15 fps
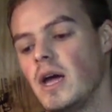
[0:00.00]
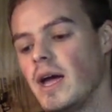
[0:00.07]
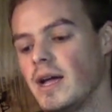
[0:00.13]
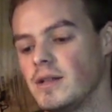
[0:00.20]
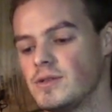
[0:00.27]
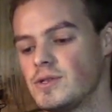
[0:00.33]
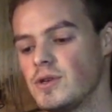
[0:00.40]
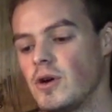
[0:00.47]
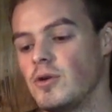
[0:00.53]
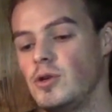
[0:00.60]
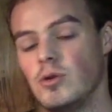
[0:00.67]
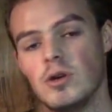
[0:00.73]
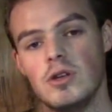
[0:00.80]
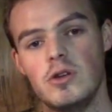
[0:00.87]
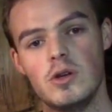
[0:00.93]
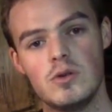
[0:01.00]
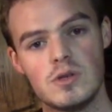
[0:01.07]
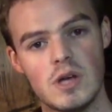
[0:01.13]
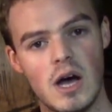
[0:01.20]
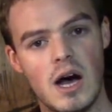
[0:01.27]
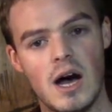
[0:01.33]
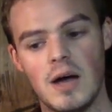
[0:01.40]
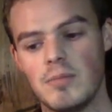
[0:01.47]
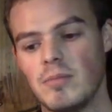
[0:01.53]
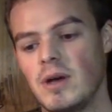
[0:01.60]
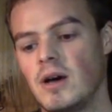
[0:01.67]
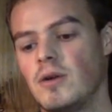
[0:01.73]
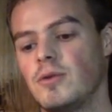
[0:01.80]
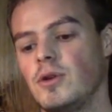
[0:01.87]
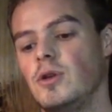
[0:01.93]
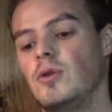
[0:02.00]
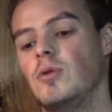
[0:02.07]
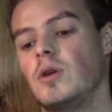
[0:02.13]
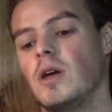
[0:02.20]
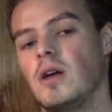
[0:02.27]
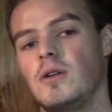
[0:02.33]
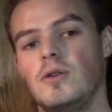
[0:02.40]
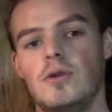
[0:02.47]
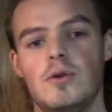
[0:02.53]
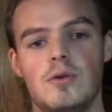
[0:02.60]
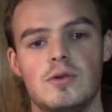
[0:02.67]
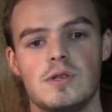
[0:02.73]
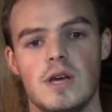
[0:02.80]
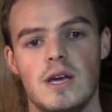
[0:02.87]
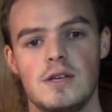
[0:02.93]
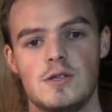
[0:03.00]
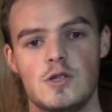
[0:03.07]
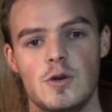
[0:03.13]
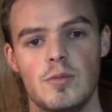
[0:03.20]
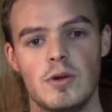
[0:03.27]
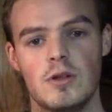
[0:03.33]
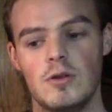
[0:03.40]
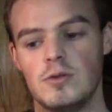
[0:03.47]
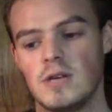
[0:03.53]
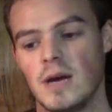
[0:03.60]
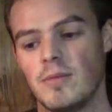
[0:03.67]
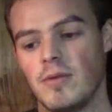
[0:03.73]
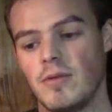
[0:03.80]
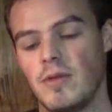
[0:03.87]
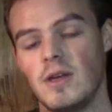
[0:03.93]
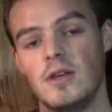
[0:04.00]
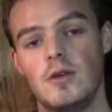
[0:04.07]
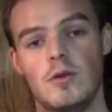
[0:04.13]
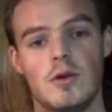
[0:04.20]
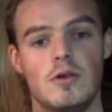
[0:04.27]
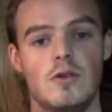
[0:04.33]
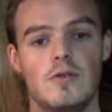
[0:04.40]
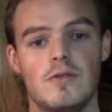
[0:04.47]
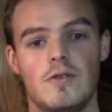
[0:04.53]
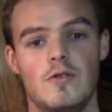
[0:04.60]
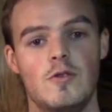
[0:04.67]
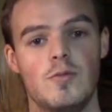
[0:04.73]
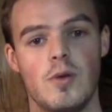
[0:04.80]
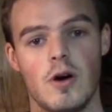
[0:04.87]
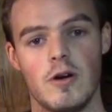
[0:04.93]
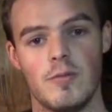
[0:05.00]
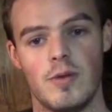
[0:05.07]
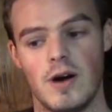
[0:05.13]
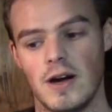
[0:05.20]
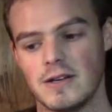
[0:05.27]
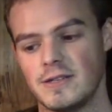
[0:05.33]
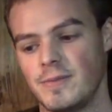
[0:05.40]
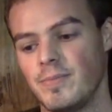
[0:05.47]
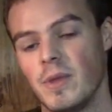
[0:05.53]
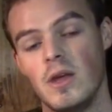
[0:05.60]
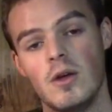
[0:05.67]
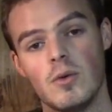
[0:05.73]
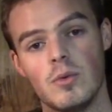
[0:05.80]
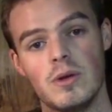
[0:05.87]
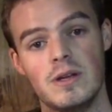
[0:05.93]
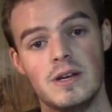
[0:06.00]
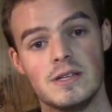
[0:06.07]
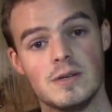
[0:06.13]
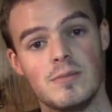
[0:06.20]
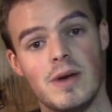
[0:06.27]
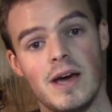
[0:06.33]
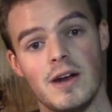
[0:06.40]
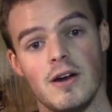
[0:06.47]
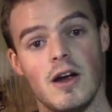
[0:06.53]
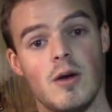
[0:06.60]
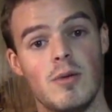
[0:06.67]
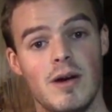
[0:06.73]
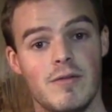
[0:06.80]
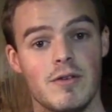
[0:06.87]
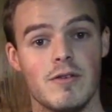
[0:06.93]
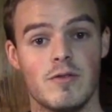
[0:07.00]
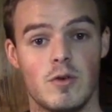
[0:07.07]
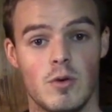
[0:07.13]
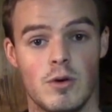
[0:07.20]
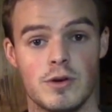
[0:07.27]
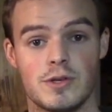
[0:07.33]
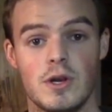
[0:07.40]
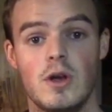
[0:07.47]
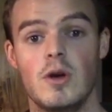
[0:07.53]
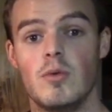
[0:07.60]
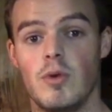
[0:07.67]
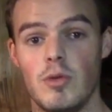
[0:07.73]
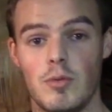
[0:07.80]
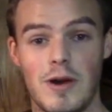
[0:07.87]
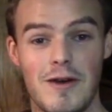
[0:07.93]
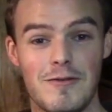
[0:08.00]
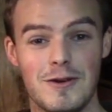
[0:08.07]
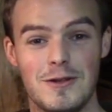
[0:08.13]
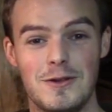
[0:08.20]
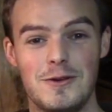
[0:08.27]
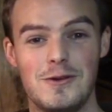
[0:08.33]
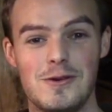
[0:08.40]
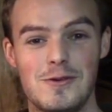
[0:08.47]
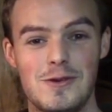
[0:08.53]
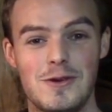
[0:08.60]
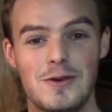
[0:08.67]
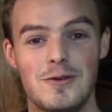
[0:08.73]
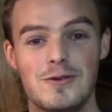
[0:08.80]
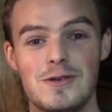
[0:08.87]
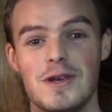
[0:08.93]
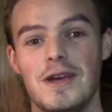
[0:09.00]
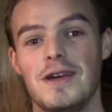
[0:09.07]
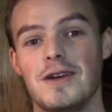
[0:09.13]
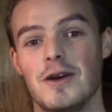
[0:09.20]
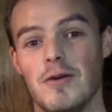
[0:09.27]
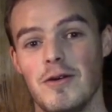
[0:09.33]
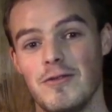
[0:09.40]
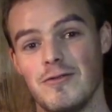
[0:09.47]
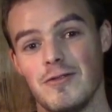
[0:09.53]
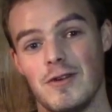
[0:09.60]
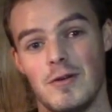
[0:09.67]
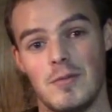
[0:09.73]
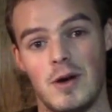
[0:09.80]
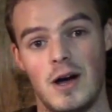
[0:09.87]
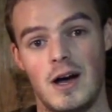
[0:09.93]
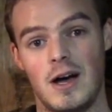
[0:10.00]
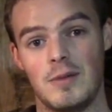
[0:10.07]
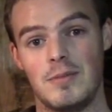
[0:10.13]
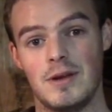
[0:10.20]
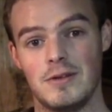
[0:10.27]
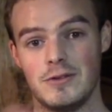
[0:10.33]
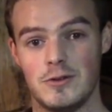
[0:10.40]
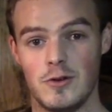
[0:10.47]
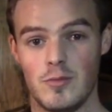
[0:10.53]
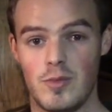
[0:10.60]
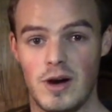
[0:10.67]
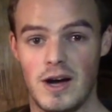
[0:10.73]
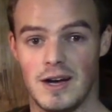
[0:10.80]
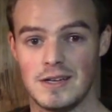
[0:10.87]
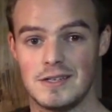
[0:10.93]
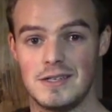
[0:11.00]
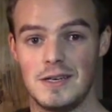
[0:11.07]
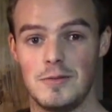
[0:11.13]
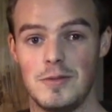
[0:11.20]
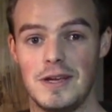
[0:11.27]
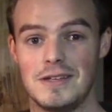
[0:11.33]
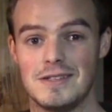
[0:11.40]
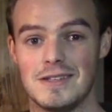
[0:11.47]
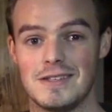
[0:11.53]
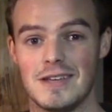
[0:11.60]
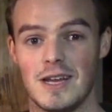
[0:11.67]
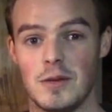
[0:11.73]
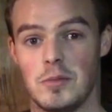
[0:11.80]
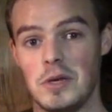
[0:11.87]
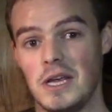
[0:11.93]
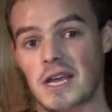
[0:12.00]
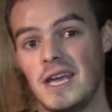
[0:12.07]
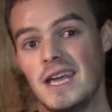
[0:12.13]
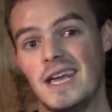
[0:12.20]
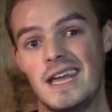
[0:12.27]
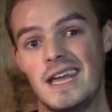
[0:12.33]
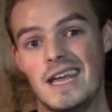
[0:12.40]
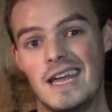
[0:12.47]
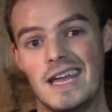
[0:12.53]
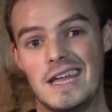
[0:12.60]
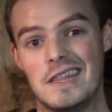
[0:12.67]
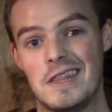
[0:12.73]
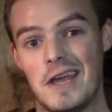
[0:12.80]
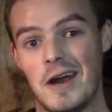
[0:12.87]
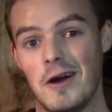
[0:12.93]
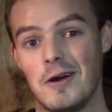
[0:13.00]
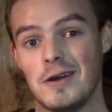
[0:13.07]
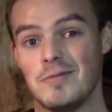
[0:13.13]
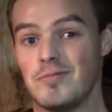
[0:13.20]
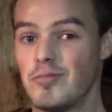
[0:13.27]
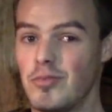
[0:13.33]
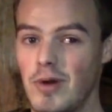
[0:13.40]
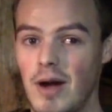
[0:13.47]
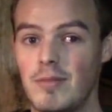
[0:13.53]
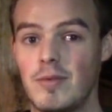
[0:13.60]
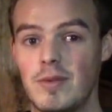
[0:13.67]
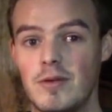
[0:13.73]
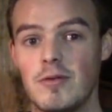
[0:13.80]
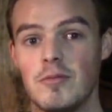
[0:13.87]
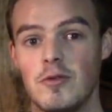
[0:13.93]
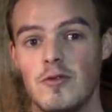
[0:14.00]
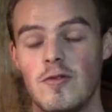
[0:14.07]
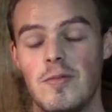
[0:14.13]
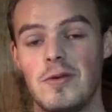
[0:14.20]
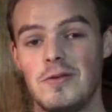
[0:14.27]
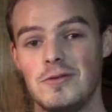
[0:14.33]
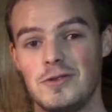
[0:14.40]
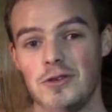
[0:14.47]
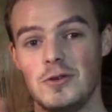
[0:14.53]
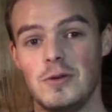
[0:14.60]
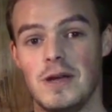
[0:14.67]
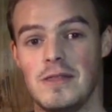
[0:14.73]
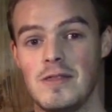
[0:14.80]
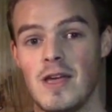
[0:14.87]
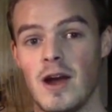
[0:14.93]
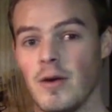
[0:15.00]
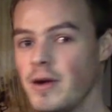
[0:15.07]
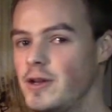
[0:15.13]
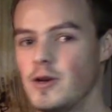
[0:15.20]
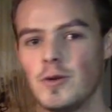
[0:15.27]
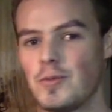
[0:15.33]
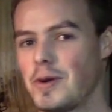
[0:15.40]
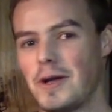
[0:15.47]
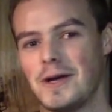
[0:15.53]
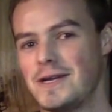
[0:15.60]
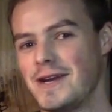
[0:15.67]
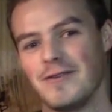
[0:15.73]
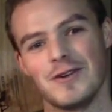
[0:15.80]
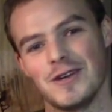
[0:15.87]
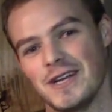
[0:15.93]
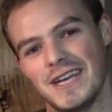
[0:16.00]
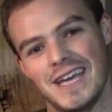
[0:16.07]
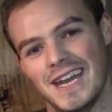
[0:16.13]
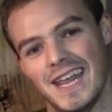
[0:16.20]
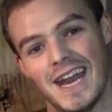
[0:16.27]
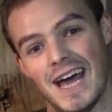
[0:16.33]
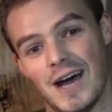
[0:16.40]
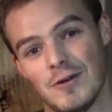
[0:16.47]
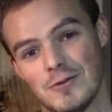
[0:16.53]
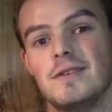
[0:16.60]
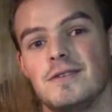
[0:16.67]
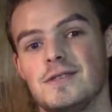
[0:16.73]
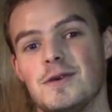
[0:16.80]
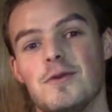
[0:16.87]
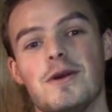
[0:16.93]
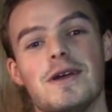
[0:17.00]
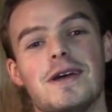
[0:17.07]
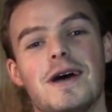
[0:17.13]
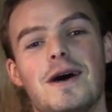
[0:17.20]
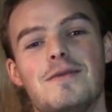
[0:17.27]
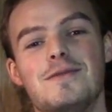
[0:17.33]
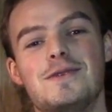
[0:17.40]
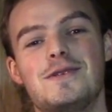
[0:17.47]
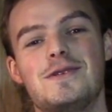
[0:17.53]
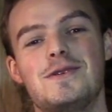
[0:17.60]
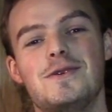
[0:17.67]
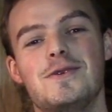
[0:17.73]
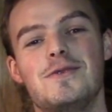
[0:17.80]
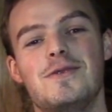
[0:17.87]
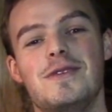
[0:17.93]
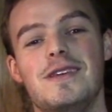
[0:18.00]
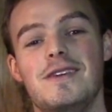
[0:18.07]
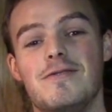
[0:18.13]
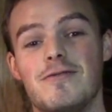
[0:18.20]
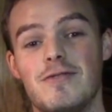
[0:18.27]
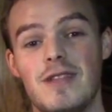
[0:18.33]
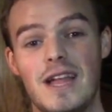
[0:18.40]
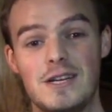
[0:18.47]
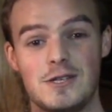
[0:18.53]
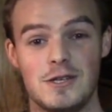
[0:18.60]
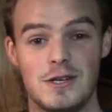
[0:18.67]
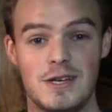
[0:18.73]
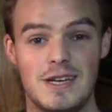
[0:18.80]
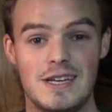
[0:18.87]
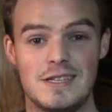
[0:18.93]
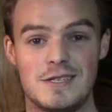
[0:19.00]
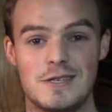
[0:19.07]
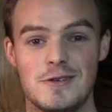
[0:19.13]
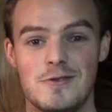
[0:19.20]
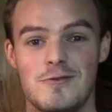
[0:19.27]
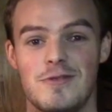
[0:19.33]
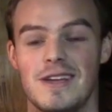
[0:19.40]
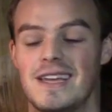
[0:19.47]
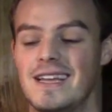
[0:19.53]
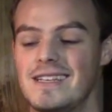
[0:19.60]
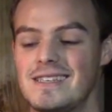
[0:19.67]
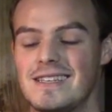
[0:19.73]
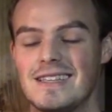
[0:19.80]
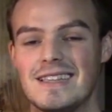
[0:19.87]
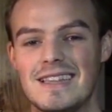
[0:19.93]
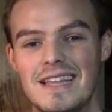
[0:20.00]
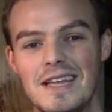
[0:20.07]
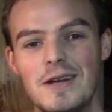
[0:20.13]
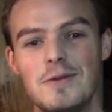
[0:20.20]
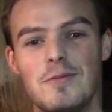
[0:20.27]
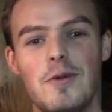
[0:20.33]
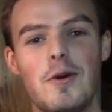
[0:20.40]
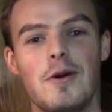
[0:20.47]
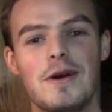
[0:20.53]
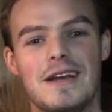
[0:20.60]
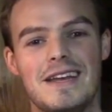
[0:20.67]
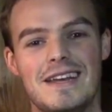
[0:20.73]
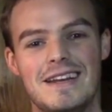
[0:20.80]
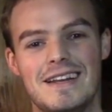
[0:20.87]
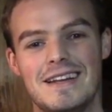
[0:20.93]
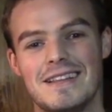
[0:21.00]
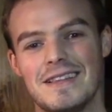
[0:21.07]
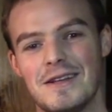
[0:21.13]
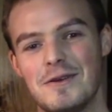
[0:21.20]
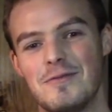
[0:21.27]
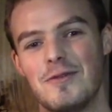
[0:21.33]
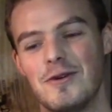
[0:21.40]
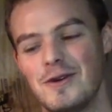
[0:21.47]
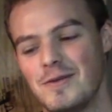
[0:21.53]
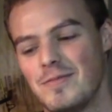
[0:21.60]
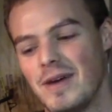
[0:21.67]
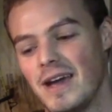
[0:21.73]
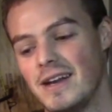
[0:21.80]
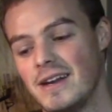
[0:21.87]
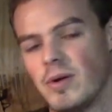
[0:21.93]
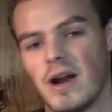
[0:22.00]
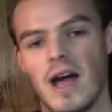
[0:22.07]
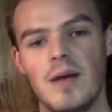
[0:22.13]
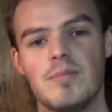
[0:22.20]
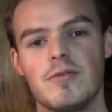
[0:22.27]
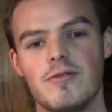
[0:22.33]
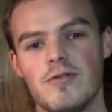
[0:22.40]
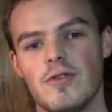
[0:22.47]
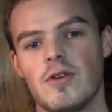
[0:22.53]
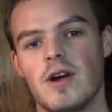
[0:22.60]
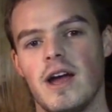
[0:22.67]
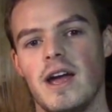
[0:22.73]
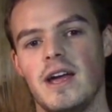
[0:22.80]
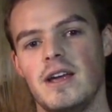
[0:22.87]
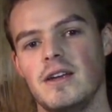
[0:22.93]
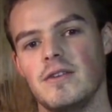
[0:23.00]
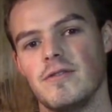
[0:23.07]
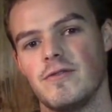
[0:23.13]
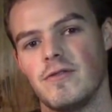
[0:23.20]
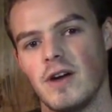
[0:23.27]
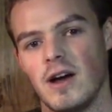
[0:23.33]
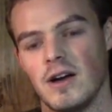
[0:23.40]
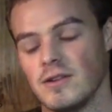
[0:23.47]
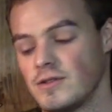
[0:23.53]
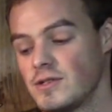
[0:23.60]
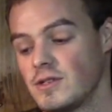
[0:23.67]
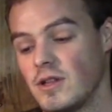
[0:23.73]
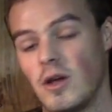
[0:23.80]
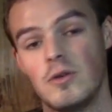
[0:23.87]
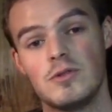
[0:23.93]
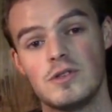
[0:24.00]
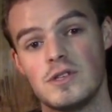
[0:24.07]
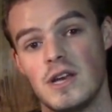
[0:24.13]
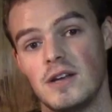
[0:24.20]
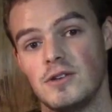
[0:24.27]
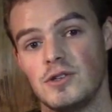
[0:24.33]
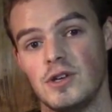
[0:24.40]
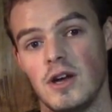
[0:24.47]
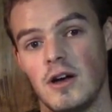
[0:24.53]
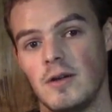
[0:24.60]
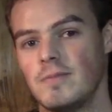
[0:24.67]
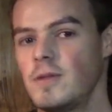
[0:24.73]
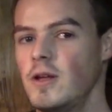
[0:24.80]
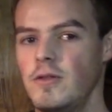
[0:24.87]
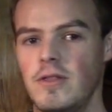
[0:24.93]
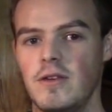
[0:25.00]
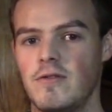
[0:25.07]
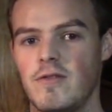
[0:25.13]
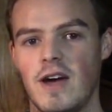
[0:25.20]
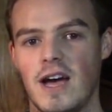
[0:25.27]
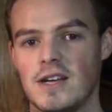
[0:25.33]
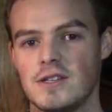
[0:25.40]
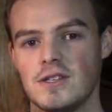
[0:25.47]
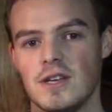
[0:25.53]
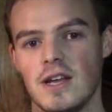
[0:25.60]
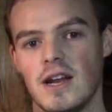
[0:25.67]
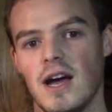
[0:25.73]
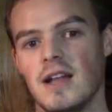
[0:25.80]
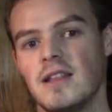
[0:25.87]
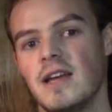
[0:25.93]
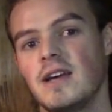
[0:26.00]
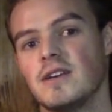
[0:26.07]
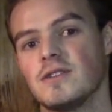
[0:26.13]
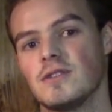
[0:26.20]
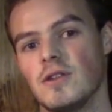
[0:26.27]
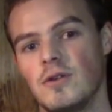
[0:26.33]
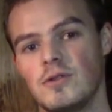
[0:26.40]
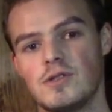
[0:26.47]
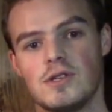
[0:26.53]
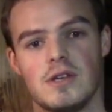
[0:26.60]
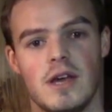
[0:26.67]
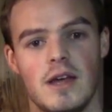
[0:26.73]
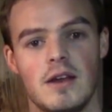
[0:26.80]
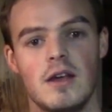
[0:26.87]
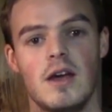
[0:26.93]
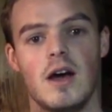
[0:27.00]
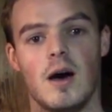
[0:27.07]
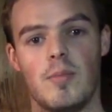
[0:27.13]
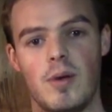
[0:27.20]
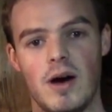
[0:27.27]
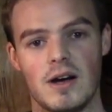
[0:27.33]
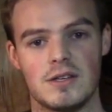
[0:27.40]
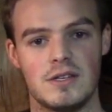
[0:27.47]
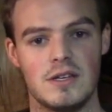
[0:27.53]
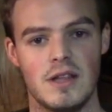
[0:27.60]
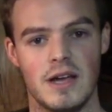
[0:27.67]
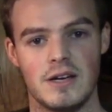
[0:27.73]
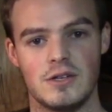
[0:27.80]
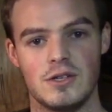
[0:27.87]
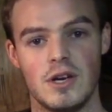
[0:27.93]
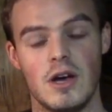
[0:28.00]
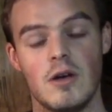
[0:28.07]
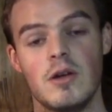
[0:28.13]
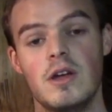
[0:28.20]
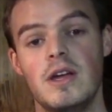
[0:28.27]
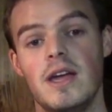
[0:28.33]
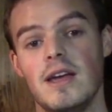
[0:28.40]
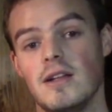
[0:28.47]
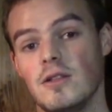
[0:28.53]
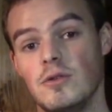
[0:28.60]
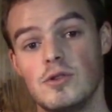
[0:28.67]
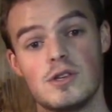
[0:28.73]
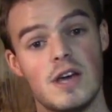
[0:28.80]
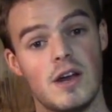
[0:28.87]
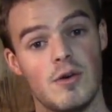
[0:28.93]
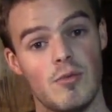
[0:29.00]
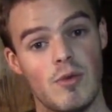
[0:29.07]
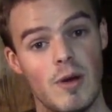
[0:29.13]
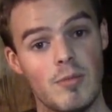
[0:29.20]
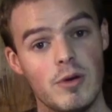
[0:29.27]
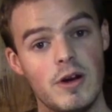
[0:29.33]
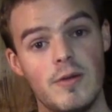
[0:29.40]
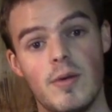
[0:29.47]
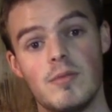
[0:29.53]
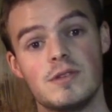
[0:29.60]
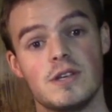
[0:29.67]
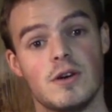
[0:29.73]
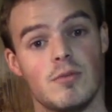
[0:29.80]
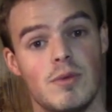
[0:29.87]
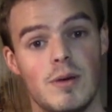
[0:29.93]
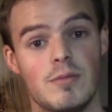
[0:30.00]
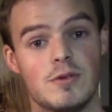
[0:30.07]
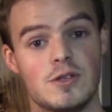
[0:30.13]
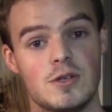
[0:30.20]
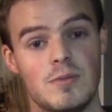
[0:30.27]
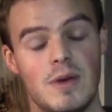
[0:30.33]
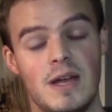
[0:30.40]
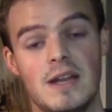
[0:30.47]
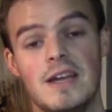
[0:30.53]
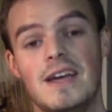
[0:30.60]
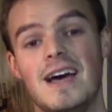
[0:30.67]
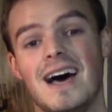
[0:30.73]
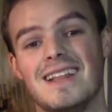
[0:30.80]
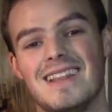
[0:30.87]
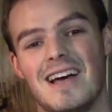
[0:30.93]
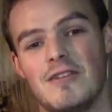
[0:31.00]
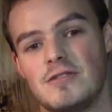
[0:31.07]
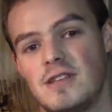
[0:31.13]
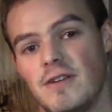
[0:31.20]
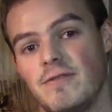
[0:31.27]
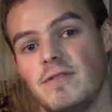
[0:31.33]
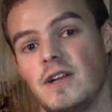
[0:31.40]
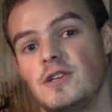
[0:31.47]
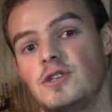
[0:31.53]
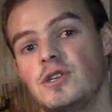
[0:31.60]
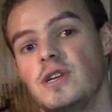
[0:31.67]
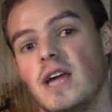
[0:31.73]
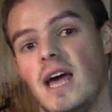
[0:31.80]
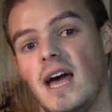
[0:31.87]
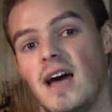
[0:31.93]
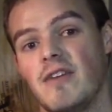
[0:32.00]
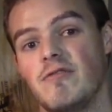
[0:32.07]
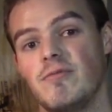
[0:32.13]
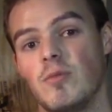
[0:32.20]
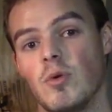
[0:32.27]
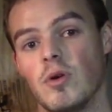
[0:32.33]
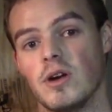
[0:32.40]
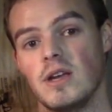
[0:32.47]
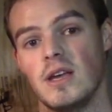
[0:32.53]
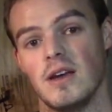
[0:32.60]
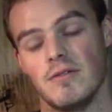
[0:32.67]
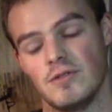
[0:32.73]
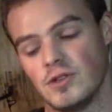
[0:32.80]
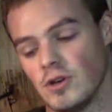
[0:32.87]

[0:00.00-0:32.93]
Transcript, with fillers: And so you can use a hot melt, you can use a super glue type of thing, you can use a two two-part epoxy, really doesn't matter. However, of course, with whatever glue you use, going from hot melt to epoxy means it's going to be in there and probably removable to in there and you're probably never going to get it out. So when it comes to the Fletch adhesive, it gets a little more heated and a little more debated, but I prefer a uh, slow set gel, nothing fast set. I like a slow set epoxy-like gel. It glues kind of rubbery, almost like a rubber cement, allows that fletching to have more give.